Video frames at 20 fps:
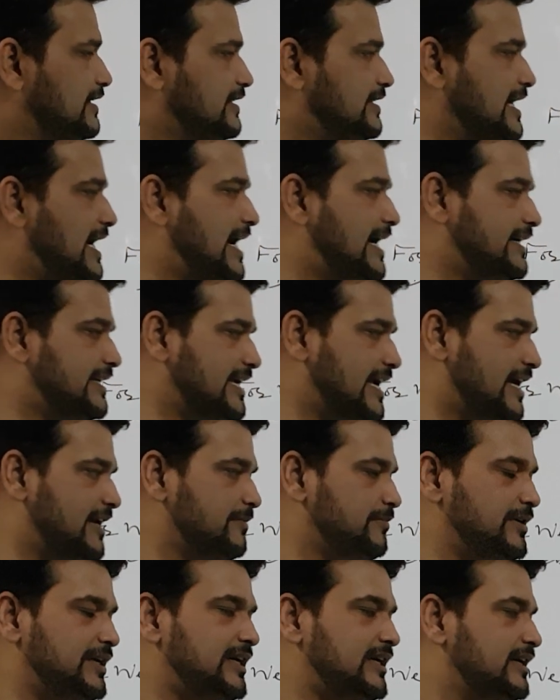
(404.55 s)
that
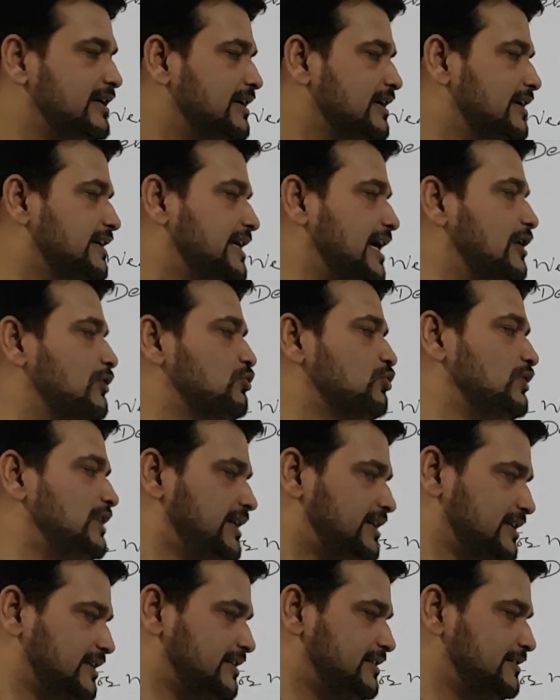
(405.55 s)
can be
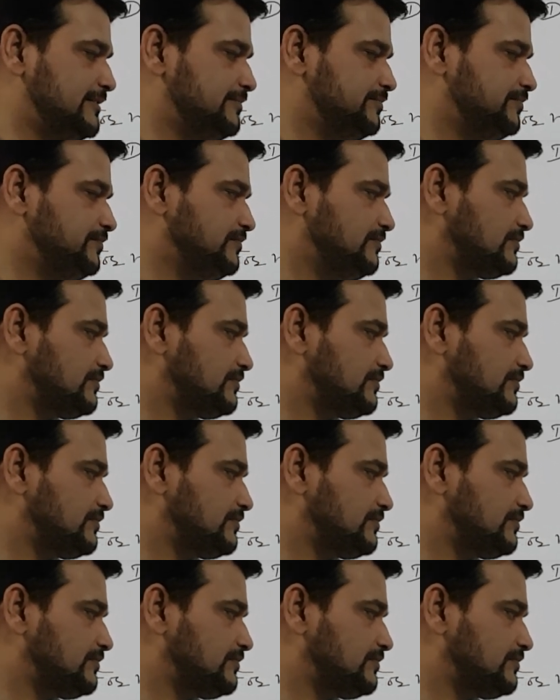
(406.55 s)
calculated.